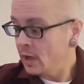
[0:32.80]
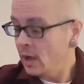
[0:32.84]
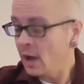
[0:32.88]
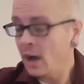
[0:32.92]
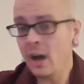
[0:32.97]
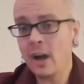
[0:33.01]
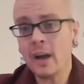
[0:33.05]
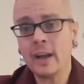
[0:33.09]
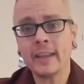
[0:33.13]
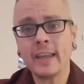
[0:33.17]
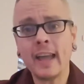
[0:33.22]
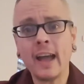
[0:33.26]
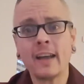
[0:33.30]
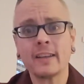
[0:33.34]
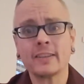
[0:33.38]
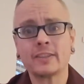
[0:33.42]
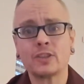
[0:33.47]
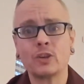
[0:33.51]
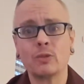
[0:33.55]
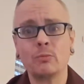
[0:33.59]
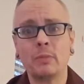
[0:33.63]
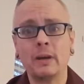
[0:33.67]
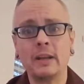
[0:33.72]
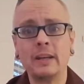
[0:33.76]
Uh, yeah,
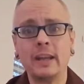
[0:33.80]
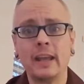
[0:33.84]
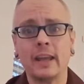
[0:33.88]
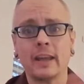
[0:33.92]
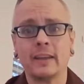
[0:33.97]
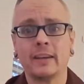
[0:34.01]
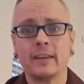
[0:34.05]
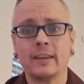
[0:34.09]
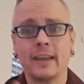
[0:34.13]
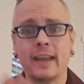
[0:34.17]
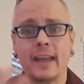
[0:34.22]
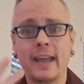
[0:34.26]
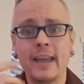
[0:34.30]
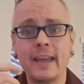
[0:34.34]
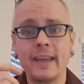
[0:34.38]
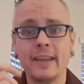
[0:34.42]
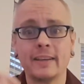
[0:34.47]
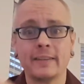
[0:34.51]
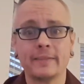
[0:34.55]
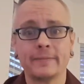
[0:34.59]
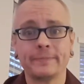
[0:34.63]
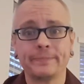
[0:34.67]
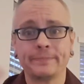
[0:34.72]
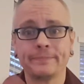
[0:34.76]
so Monday,
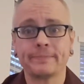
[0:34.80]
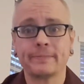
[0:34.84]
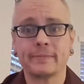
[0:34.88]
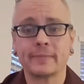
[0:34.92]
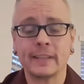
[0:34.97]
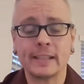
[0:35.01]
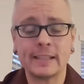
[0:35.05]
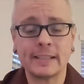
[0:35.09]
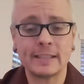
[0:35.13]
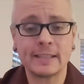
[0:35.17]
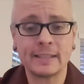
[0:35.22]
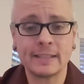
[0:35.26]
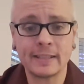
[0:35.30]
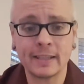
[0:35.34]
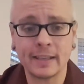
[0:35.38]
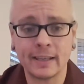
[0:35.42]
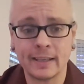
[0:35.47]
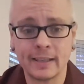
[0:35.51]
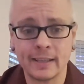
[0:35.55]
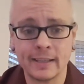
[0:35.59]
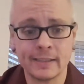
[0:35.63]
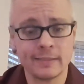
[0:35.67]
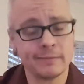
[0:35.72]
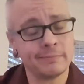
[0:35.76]
hey, let's,
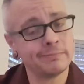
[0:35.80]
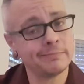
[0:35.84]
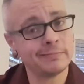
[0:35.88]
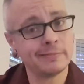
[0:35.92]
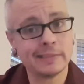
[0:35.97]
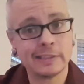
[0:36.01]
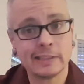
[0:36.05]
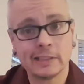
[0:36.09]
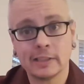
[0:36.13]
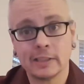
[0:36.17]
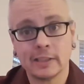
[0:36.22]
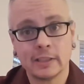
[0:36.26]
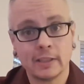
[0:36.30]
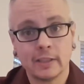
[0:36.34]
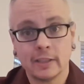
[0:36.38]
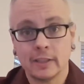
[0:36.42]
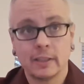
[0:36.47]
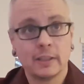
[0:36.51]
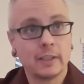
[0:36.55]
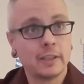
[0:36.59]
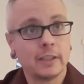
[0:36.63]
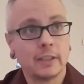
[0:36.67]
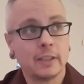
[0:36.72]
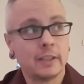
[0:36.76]
uh,
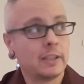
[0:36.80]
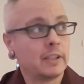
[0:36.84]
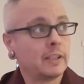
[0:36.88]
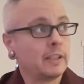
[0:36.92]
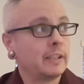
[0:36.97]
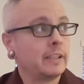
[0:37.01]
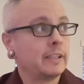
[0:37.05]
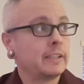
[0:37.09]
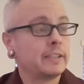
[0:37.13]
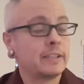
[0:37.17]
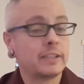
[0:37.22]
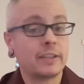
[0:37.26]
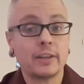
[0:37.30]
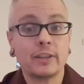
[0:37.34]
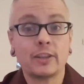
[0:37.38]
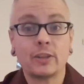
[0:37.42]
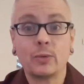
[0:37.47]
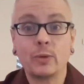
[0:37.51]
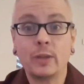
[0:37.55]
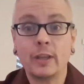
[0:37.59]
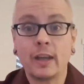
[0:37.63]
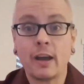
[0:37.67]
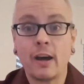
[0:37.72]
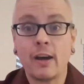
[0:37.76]
let's start the
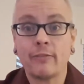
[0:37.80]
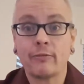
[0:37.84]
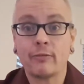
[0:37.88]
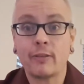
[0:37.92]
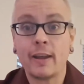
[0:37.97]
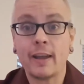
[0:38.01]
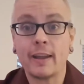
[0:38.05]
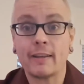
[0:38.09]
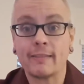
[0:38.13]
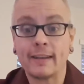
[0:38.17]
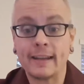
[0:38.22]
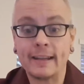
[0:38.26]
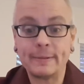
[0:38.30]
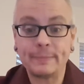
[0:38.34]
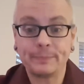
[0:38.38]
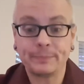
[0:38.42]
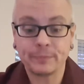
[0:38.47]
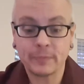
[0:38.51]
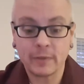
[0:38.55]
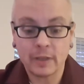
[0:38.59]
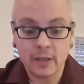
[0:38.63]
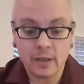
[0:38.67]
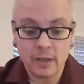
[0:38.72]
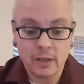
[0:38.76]
week off right, right?
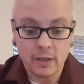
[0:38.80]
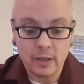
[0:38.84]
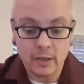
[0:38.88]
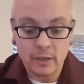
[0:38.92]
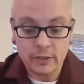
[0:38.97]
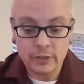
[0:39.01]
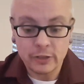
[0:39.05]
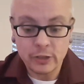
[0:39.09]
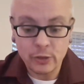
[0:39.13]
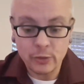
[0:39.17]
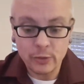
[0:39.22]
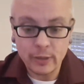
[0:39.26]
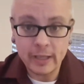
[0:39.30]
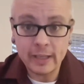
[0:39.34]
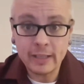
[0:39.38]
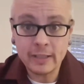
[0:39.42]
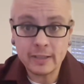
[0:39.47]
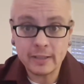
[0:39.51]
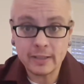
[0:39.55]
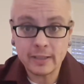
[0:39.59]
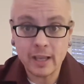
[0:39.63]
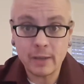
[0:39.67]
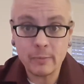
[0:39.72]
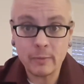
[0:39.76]
So
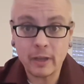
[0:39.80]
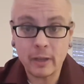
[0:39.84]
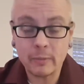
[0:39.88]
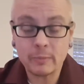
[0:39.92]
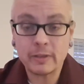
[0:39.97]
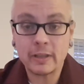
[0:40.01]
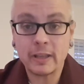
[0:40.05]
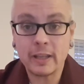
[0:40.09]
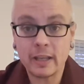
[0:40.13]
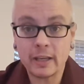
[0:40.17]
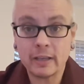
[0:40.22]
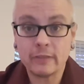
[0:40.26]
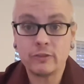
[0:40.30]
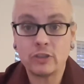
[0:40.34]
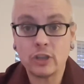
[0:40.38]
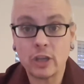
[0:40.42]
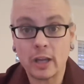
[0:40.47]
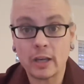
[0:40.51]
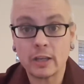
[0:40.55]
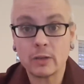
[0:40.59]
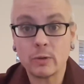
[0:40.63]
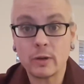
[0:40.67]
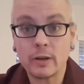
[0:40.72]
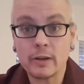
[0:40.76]
it's coming up to the end of
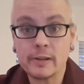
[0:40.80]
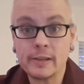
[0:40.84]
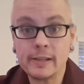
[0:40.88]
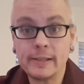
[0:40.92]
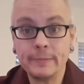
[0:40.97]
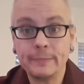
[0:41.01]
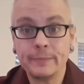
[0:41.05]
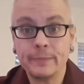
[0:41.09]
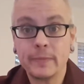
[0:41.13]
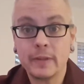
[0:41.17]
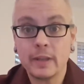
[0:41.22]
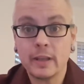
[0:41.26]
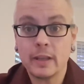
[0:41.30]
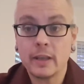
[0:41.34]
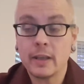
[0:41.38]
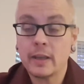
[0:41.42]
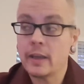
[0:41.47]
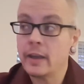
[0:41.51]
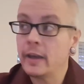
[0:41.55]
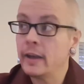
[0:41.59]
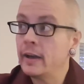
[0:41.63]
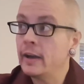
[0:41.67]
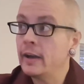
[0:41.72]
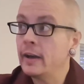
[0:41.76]
January,
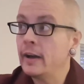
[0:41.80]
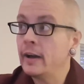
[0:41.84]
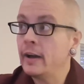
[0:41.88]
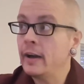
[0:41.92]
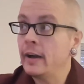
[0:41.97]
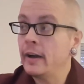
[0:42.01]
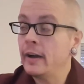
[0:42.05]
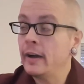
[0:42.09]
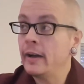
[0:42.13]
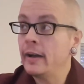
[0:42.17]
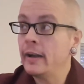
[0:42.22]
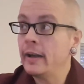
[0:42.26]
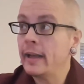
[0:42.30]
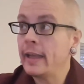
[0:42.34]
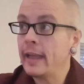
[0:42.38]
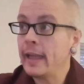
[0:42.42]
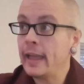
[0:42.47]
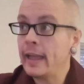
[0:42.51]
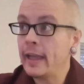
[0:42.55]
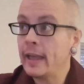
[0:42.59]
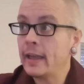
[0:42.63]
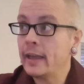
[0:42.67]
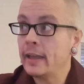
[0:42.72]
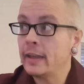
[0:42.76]
uh,
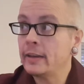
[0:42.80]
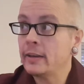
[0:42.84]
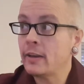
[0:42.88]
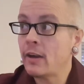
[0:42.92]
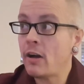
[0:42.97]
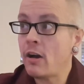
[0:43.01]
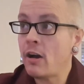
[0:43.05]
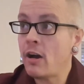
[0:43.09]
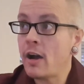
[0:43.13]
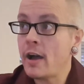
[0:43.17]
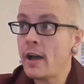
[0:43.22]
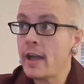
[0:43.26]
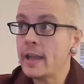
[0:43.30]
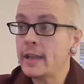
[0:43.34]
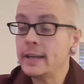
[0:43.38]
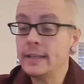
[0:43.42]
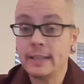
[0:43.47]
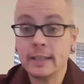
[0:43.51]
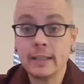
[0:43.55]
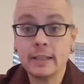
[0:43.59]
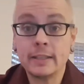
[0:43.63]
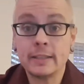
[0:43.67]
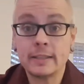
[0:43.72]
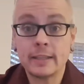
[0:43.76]
and I
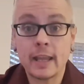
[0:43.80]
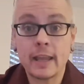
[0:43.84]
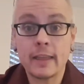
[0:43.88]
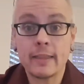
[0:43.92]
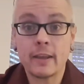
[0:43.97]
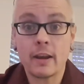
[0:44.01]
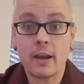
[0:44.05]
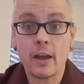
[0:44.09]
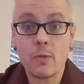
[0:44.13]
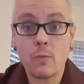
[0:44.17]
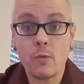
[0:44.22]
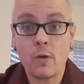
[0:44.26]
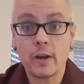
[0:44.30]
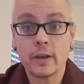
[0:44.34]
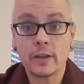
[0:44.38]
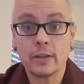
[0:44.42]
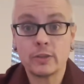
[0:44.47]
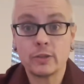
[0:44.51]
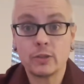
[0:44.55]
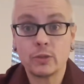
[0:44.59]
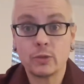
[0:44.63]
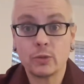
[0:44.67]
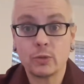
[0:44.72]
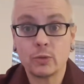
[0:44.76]
did say that I wanted
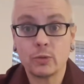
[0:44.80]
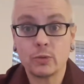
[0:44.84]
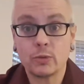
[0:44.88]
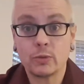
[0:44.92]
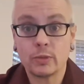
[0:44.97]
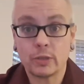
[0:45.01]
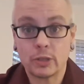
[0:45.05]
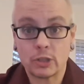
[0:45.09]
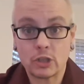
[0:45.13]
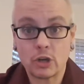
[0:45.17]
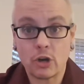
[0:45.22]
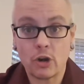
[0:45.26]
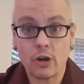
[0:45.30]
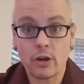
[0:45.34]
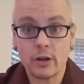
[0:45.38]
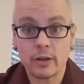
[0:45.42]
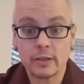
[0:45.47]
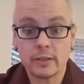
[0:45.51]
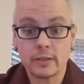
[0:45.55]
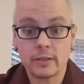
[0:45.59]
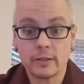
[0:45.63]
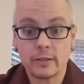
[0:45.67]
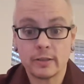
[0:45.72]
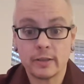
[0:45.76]
to
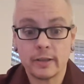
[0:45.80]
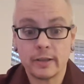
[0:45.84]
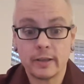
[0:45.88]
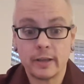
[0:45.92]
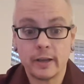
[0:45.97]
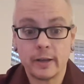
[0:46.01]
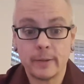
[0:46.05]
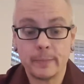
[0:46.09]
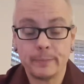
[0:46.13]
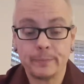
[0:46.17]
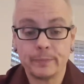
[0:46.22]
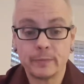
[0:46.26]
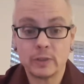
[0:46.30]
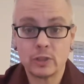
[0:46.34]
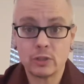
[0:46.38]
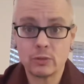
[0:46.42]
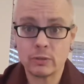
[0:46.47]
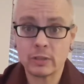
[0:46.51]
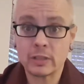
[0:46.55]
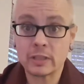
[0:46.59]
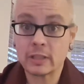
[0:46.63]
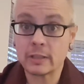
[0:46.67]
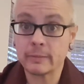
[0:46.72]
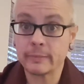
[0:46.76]
start um,
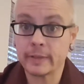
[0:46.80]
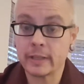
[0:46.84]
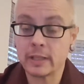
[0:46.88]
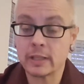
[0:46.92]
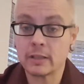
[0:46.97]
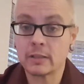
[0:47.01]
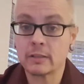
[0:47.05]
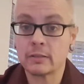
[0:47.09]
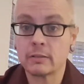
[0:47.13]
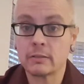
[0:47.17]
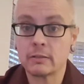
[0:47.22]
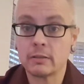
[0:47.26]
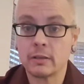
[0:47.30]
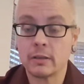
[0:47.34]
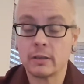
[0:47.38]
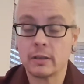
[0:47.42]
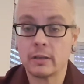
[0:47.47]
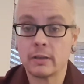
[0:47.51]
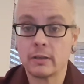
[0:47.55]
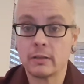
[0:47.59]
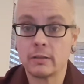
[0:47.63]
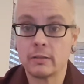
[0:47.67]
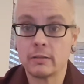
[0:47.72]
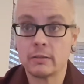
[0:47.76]
doing something
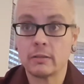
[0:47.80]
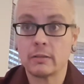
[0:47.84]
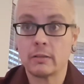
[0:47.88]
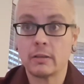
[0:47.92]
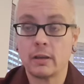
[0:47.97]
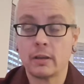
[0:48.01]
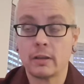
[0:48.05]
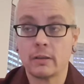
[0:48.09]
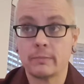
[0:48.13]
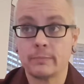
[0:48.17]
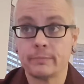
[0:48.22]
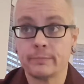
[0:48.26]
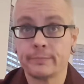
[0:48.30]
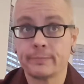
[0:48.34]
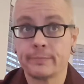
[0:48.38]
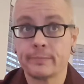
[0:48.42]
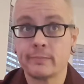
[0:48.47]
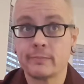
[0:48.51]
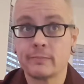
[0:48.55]
um,